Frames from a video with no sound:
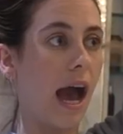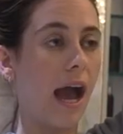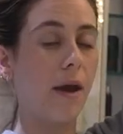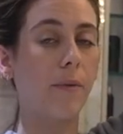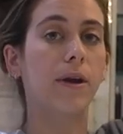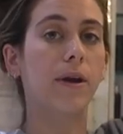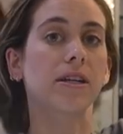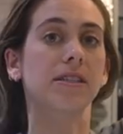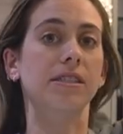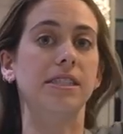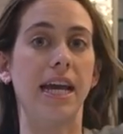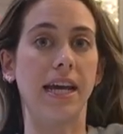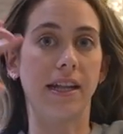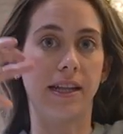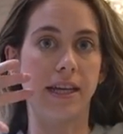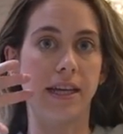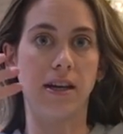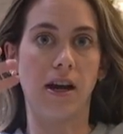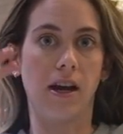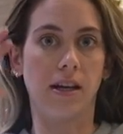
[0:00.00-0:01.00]
I wear
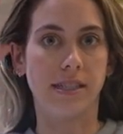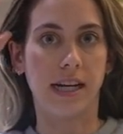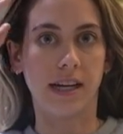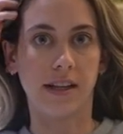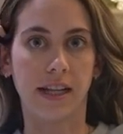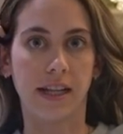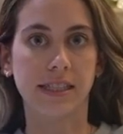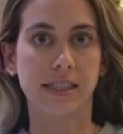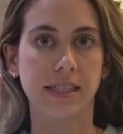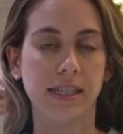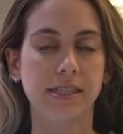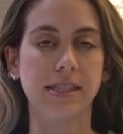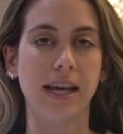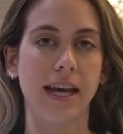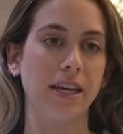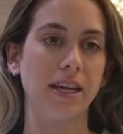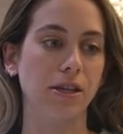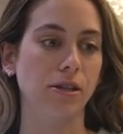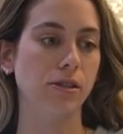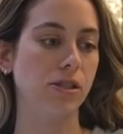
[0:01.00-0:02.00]
daily contact lenses. I
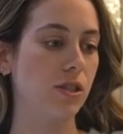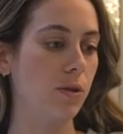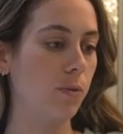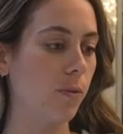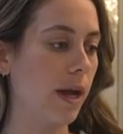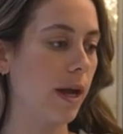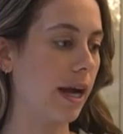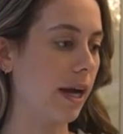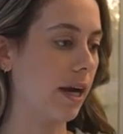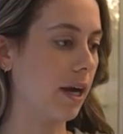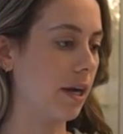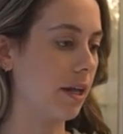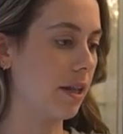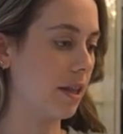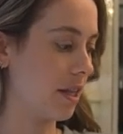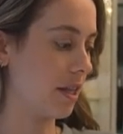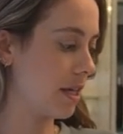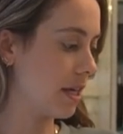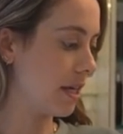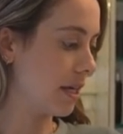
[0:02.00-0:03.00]
used to wear
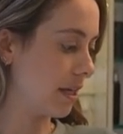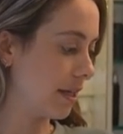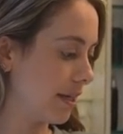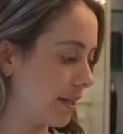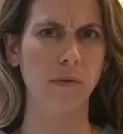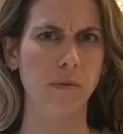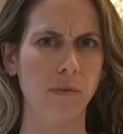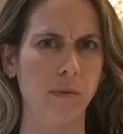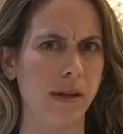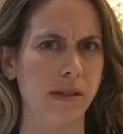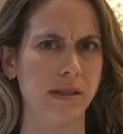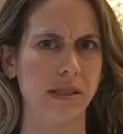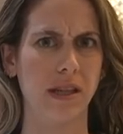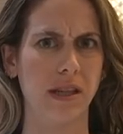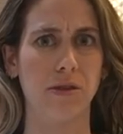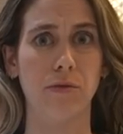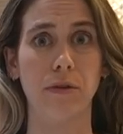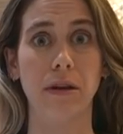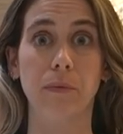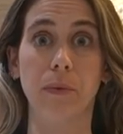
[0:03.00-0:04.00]
the,
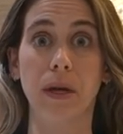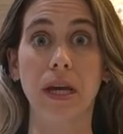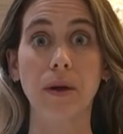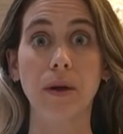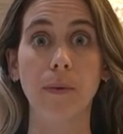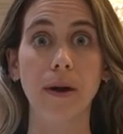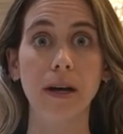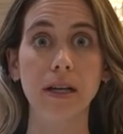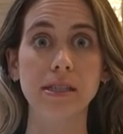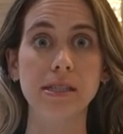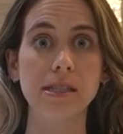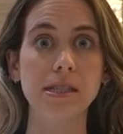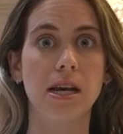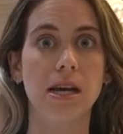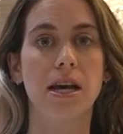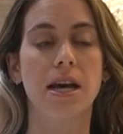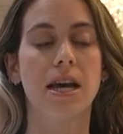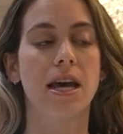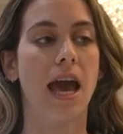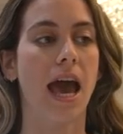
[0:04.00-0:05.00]
3-week ones,
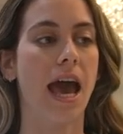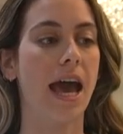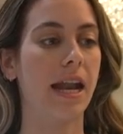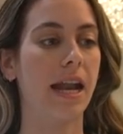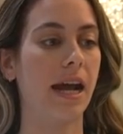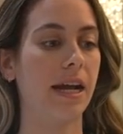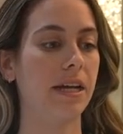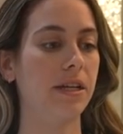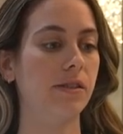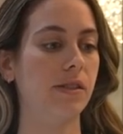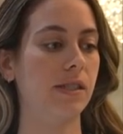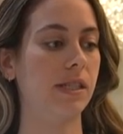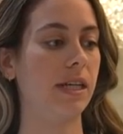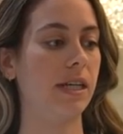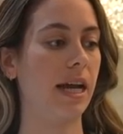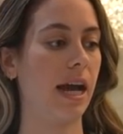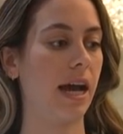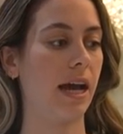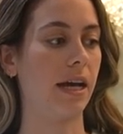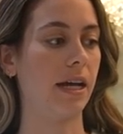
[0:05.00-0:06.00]
and I used to
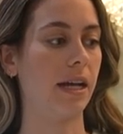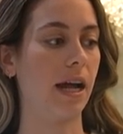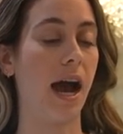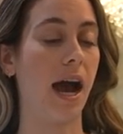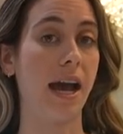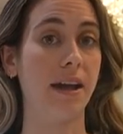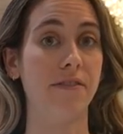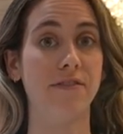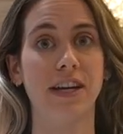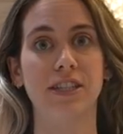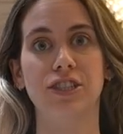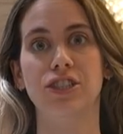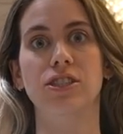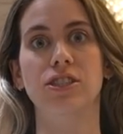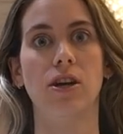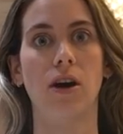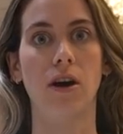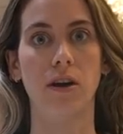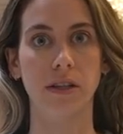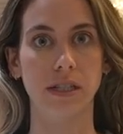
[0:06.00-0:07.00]
get eye infections
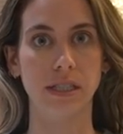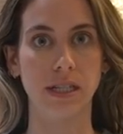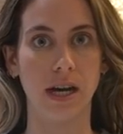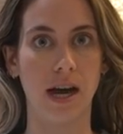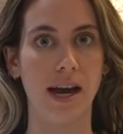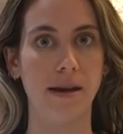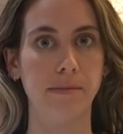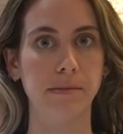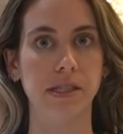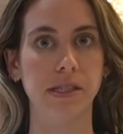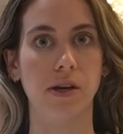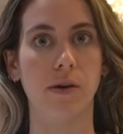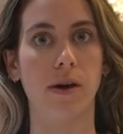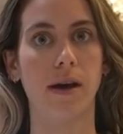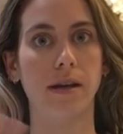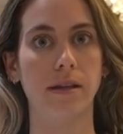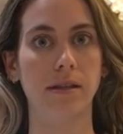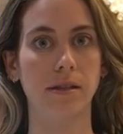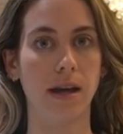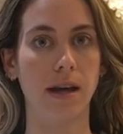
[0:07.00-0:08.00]
all the time, so
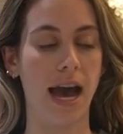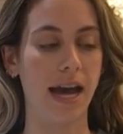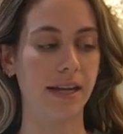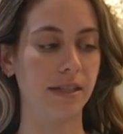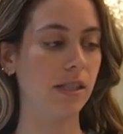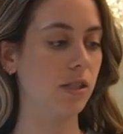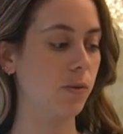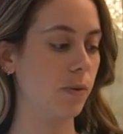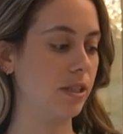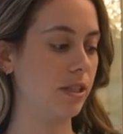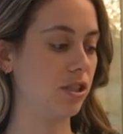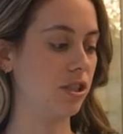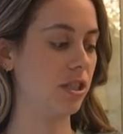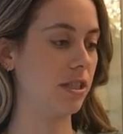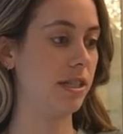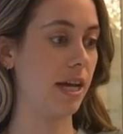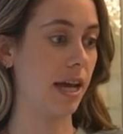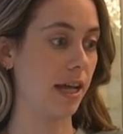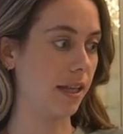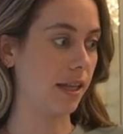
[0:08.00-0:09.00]
I had to switch to
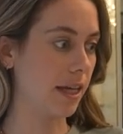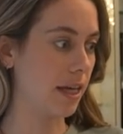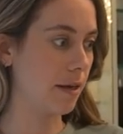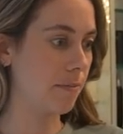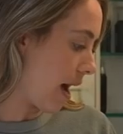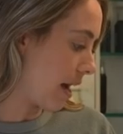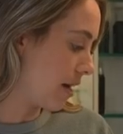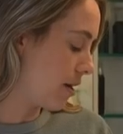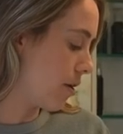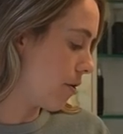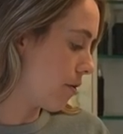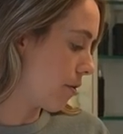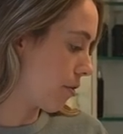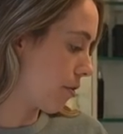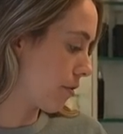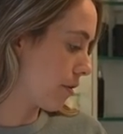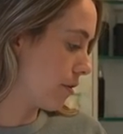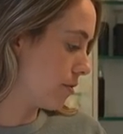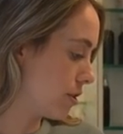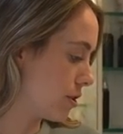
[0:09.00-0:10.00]
daily. I go
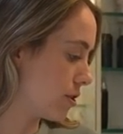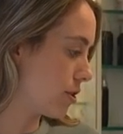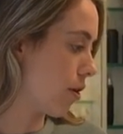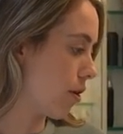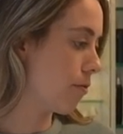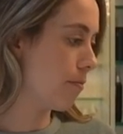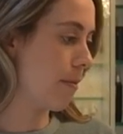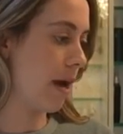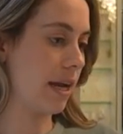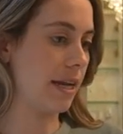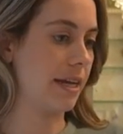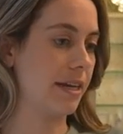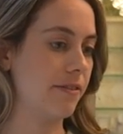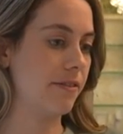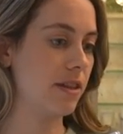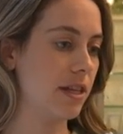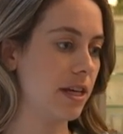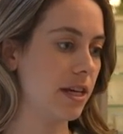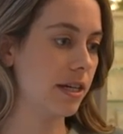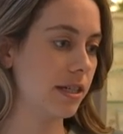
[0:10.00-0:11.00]
through so many
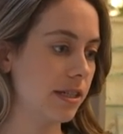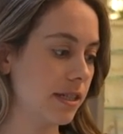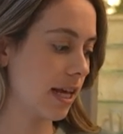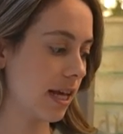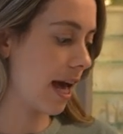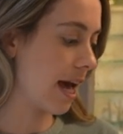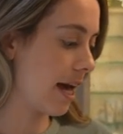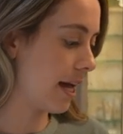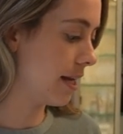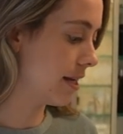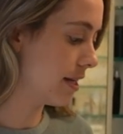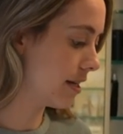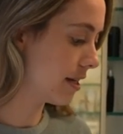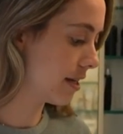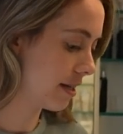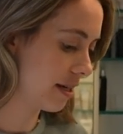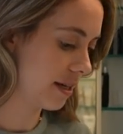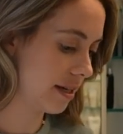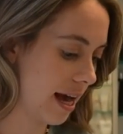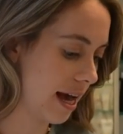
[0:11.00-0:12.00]
of these, and
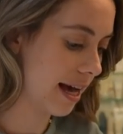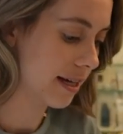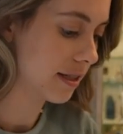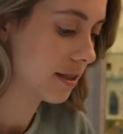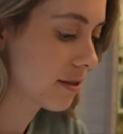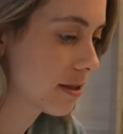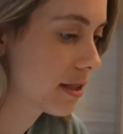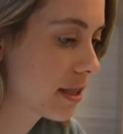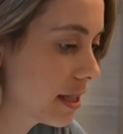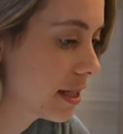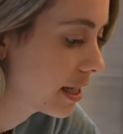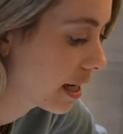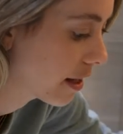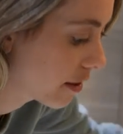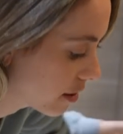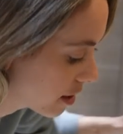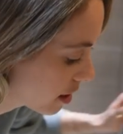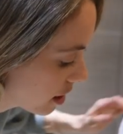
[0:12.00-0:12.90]
as you'll see down